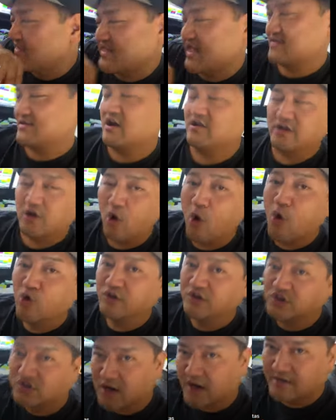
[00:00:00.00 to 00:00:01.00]
and then now like,
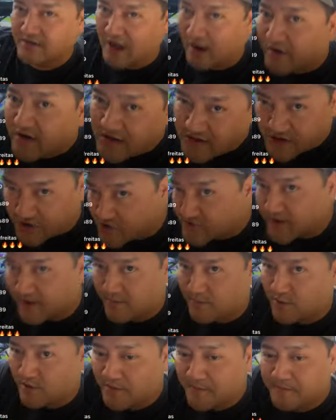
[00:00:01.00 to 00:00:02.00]
holy shit, now he doesn't
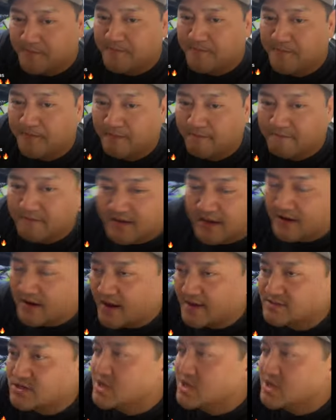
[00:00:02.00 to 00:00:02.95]
use it anymore. Okay,